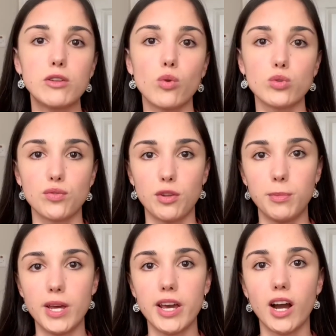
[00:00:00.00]
roles of the
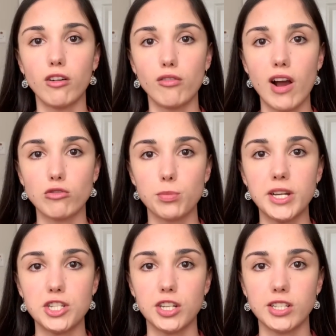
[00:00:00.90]
PA are around
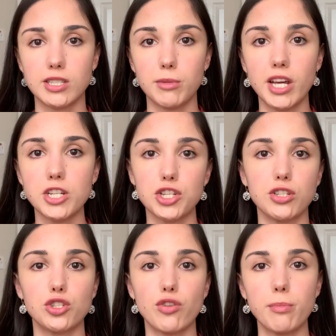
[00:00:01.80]
patient examination,
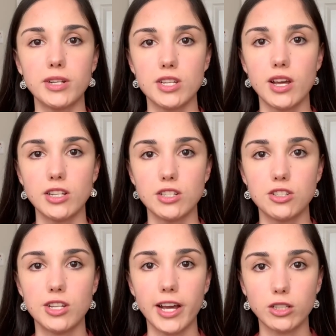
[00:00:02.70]
treatment and
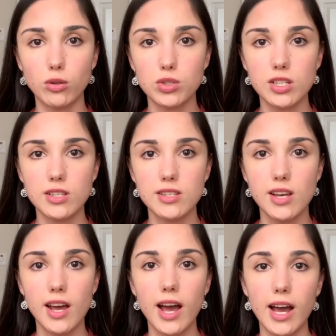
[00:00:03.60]
diagnosis,
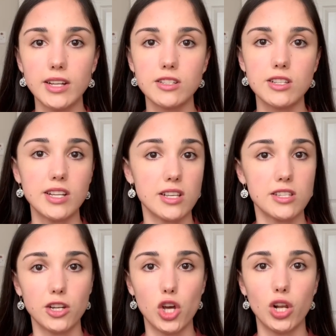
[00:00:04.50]
and as I
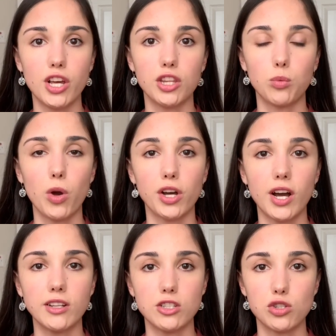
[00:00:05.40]
said earlier, the work
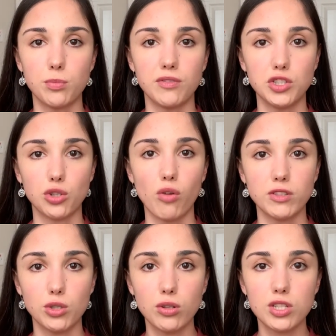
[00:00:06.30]
under supervision of a
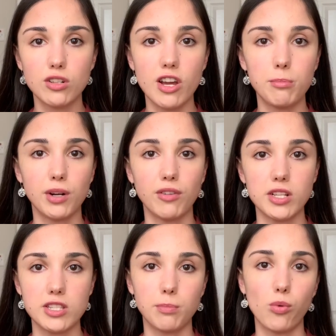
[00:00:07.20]
doctor and provide
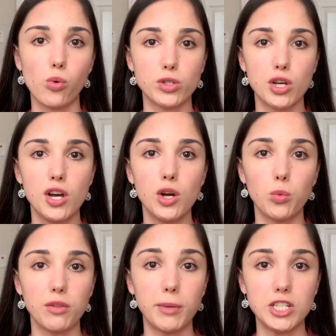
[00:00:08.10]
support
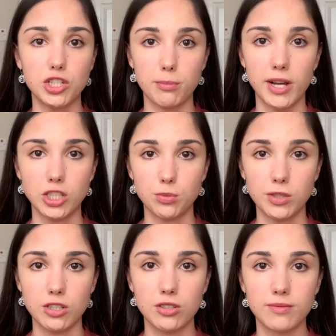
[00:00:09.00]
with patient management.